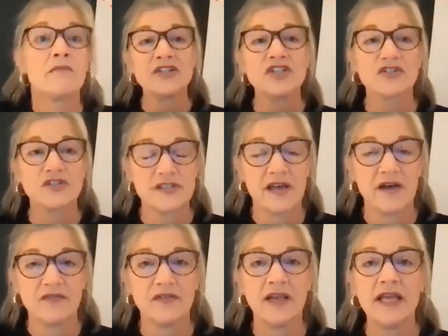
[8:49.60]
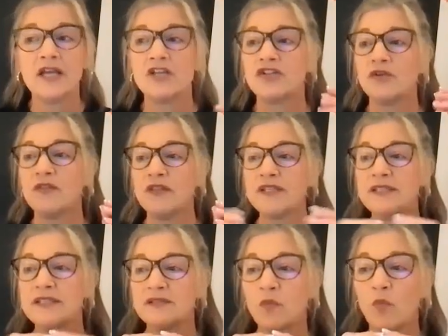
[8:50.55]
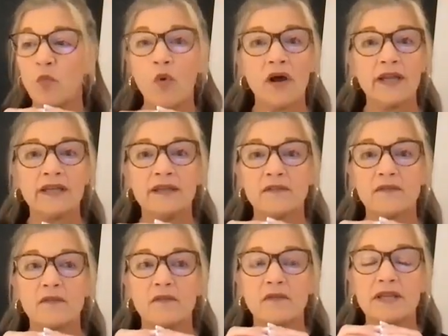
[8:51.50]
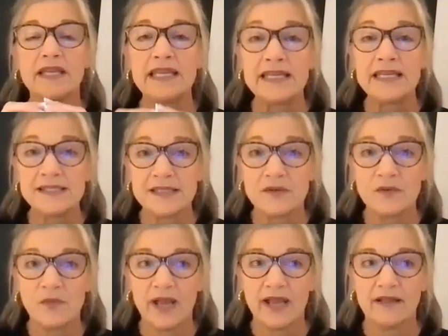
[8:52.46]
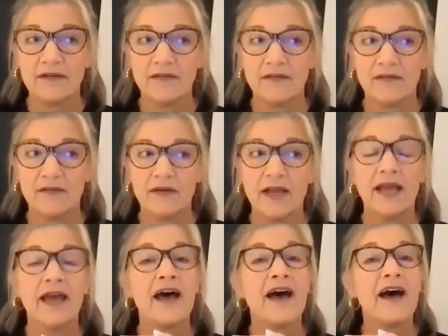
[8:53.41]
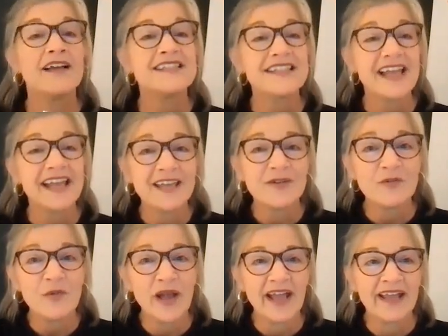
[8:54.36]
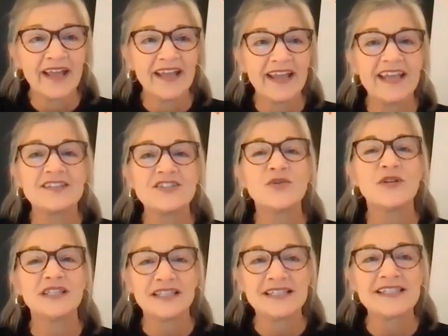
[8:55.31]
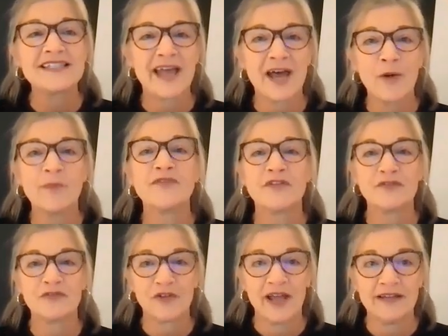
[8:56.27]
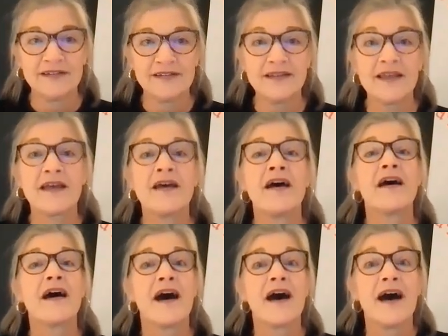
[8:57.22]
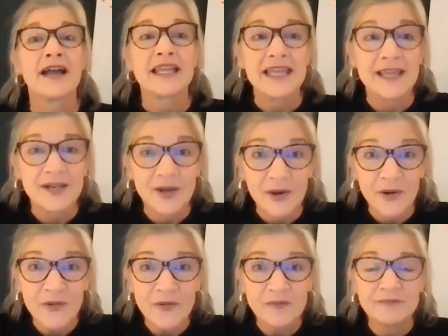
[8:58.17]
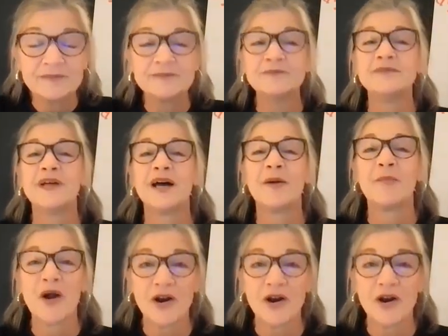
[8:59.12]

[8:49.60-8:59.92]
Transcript: Catch yourself. So, this is one easy way. A second way is to enlist the help of a friend, a kiddo, a